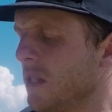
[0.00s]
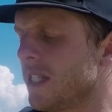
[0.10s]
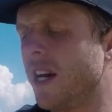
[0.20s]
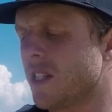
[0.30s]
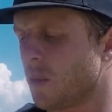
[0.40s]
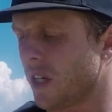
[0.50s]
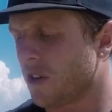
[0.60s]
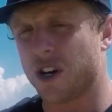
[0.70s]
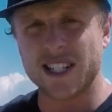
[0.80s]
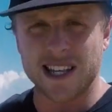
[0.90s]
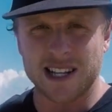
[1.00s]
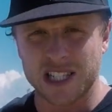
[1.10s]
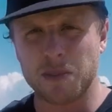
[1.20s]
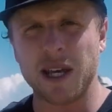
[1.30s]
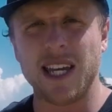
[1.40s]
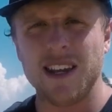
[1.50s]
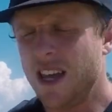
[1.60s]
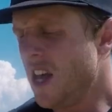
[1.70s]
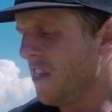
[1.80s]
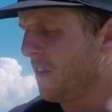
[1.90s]
start to increase our speed,
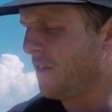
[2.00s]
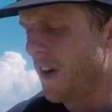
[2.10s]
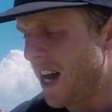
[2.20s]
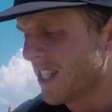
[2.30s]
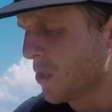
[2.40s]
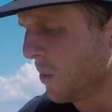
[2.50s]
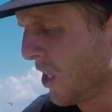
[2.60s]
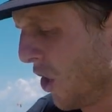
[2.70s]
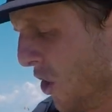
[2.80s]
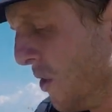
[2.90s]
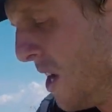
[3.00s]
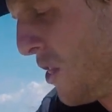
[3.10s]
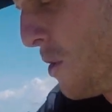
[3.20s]
the faster we go, the